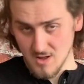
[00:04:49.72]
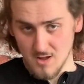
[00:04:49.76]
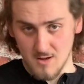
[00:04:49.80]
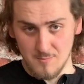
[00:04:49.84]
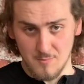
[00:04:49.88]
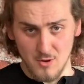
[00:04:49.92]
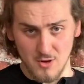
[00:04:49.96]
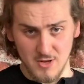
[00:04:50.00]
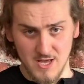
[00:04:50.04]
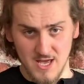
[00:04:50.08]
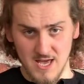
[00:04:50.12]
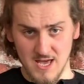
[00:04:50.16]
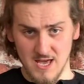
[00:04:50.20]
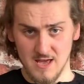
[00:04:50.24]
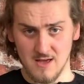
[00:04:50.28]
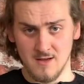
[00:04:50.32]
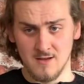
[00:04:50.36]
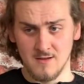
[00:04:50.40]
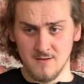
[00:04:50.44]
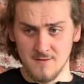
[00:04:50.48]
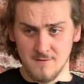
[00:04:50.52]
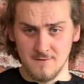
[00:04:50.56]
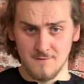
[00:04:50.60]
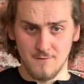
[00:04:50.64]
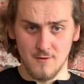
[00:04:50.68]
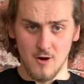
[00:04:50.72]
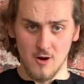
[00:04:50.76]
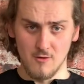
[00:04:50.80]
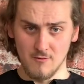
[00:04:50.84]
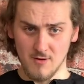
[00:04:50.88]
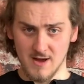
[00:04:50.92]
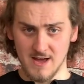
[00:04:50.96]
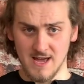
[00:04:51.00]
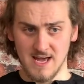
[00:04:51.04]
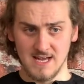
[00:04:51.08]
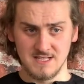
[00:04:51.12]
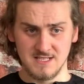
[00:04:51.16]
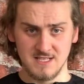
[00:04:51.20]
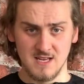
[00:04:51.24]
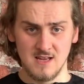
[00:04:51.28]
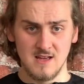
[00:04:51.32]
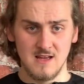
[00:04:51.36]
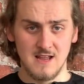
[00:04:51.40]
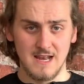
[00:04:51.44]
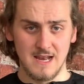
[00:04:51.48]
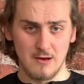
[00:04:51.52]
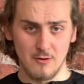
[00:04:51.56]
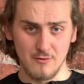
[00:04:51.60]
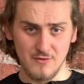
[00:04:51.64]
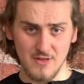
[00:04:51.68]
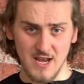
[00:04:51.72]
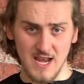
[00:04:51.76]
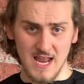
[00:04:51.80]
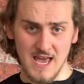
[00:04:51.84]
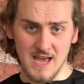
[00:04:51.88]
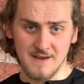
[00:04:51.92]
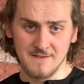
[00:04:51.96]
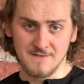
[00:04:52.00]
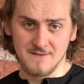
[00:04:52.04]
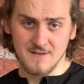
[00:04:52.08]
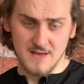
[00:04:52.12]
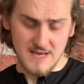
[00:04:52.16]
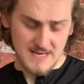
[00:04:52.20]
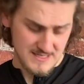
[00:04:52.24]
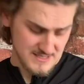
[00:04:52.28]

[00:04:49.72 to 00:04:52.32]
a pocket here for our right hand. Now on the left,